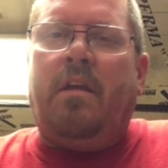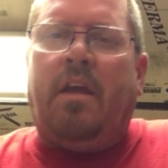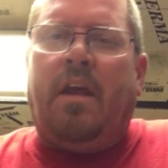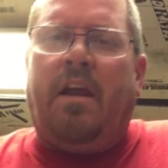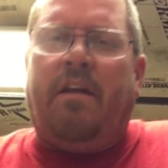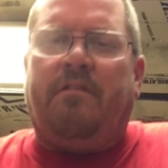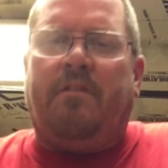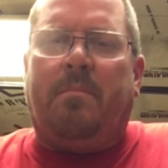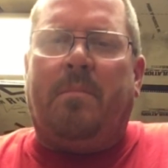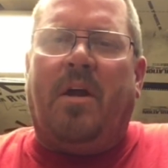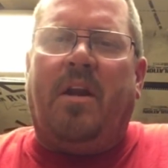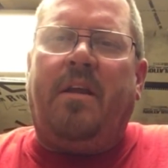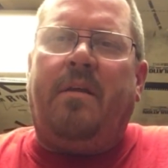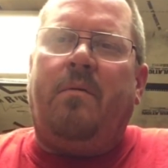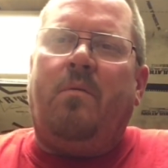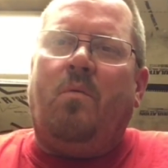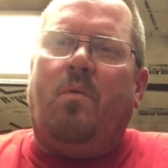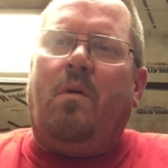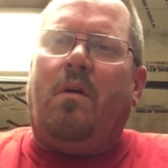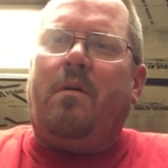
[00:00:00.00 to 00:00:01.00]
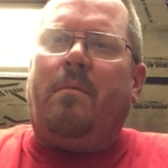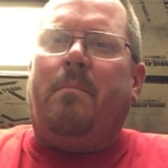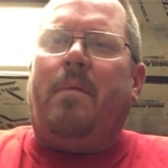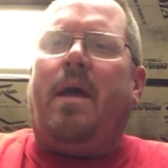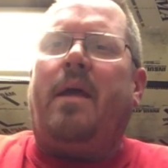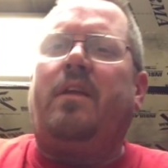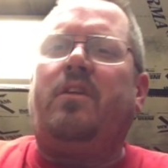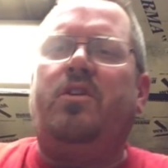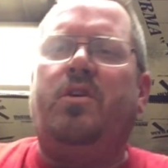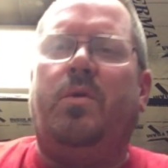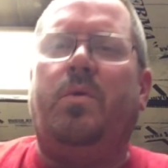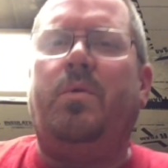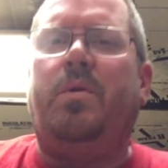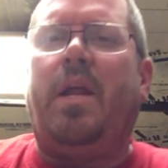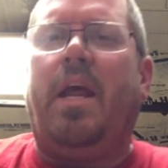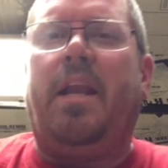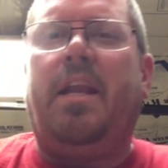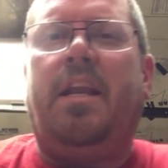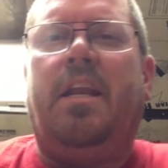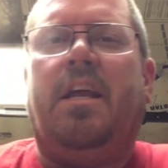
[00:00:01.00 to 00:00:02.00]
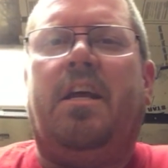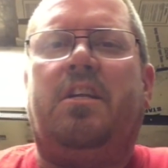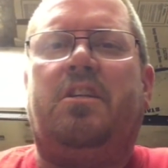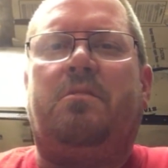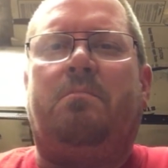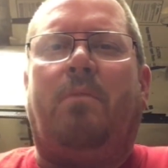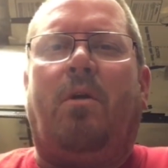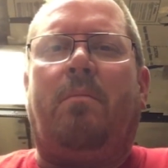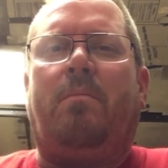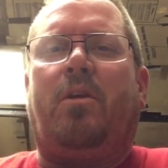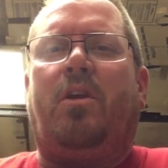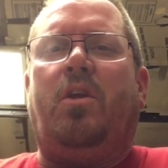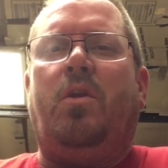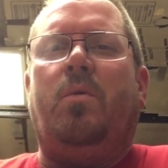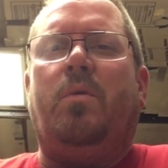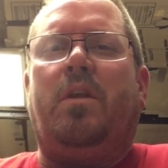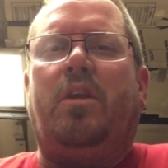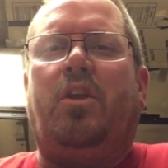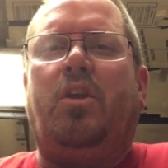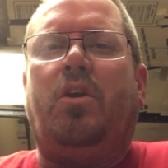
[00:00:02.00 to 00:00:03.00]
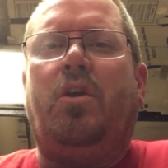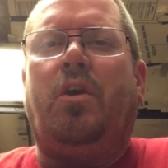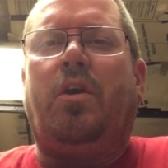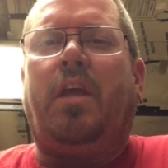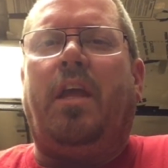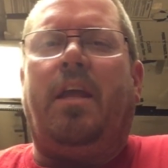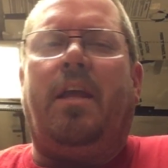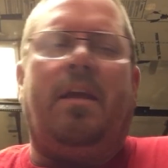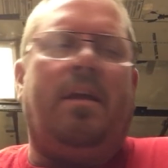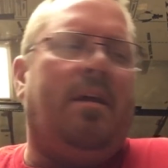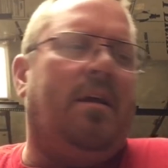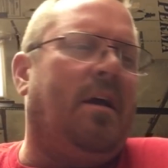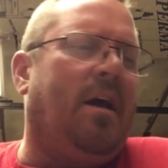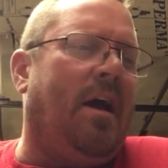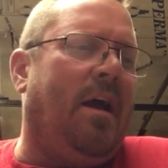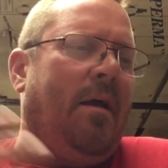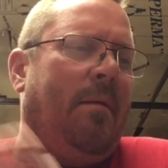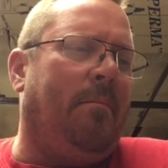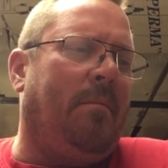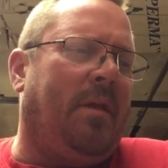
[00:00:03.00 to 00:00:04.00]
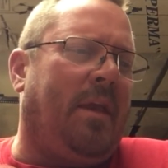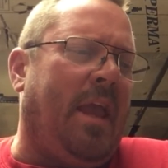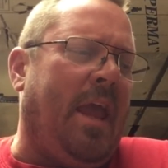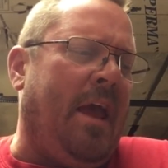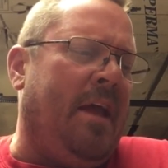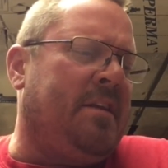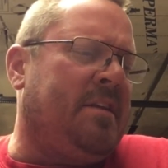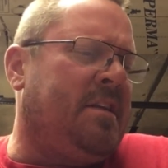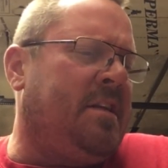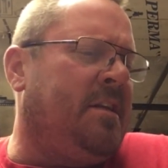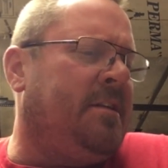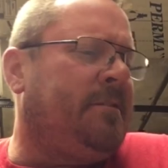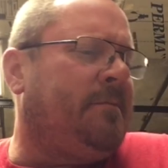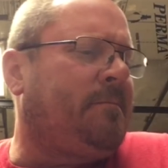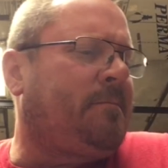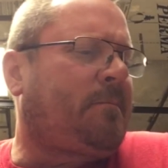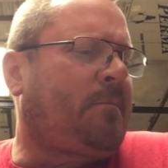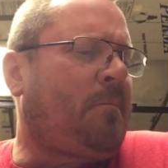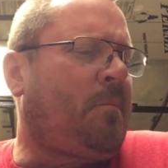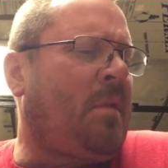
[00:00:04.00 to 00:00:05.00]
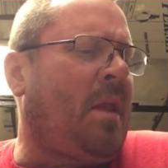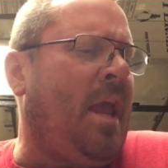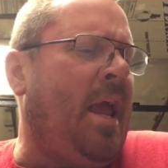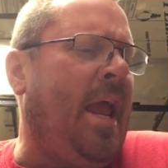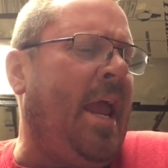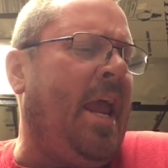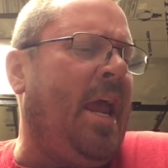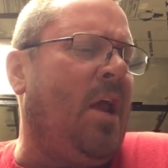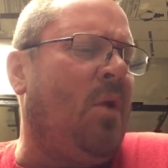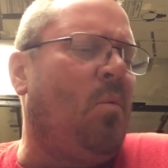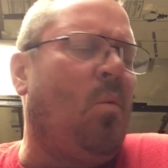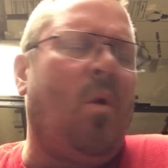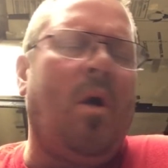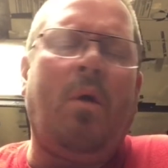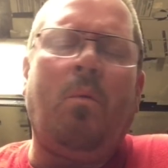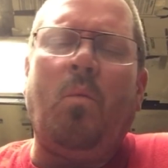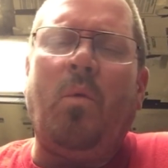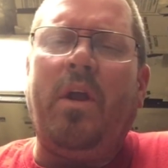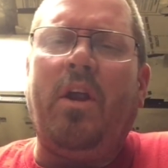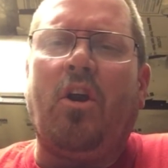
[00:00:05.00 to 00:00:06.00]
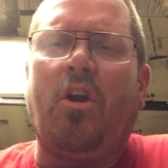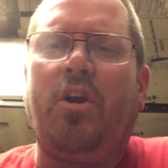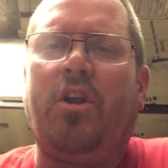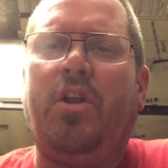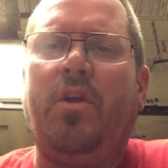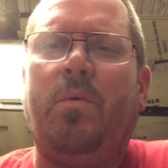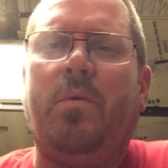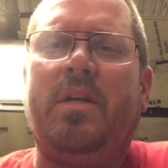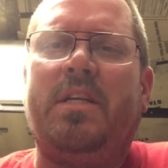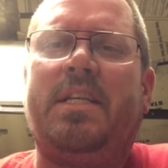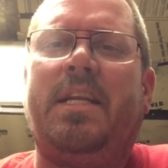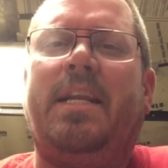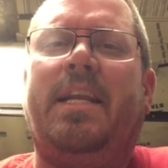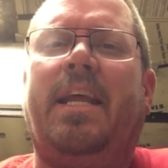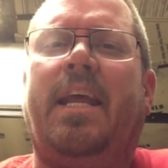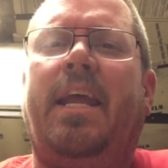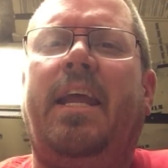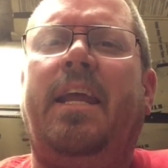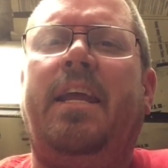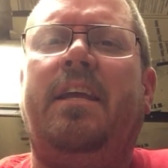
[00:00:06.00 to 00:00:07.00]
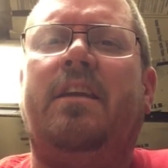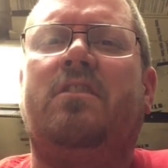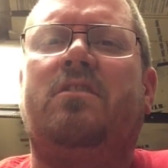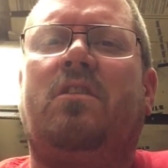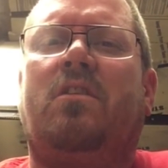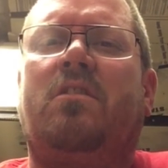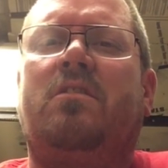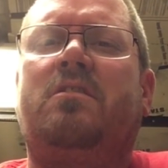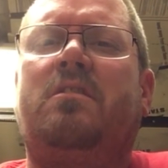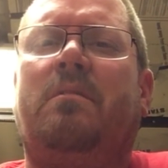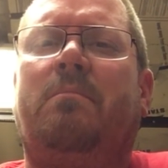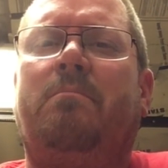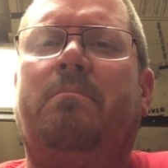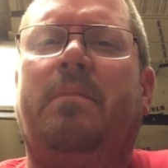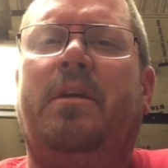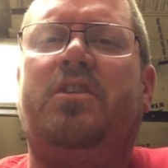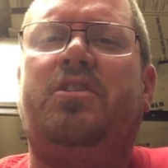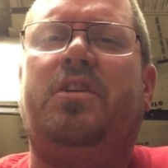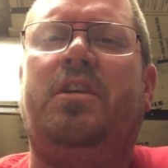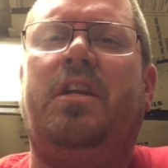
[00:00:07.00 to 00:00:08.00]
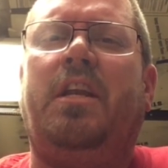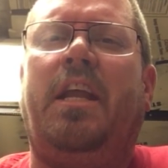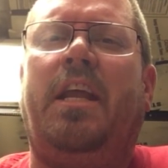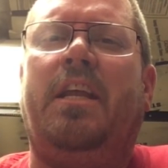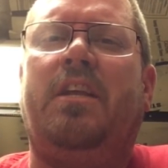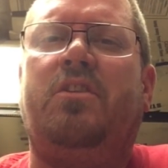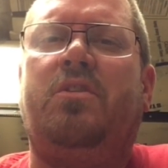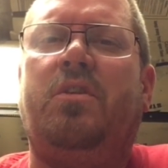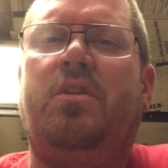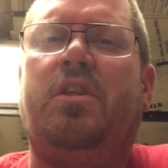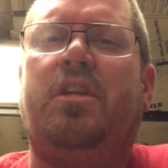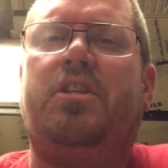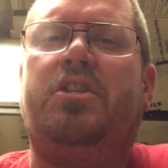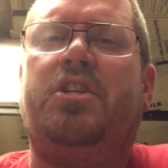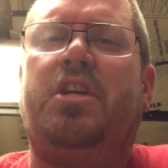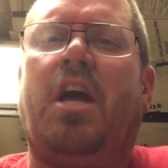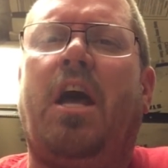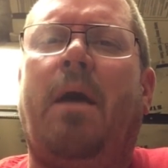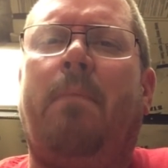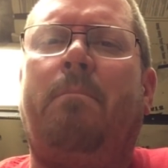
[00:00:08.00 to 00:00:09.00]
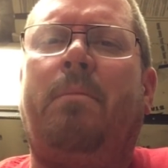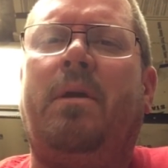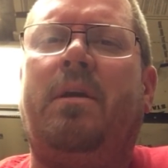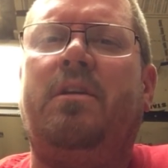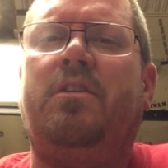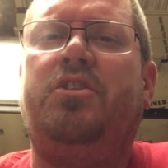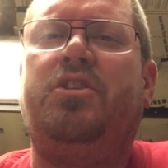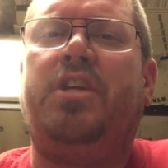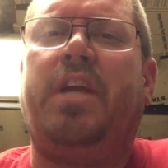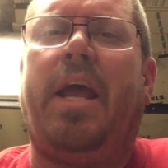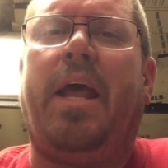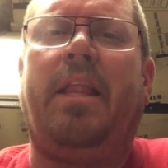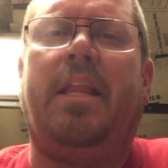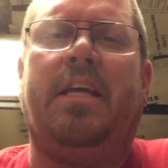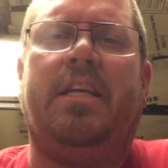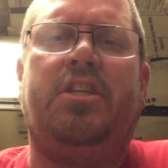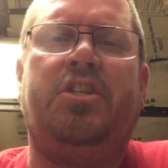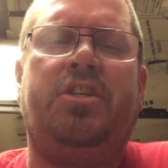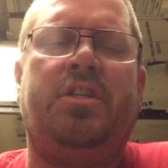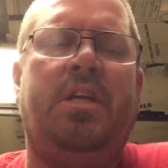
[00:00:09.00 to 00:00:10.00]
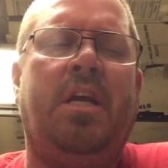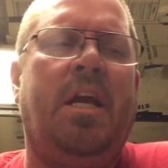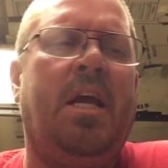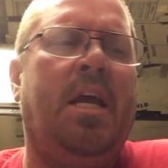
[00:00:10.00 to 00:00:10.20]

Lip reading: Hey everybody, welcome back to Daddy Dutch Barbecue and Cooking. I'm Kent, and what we are doing today is our submission into the chop challenge.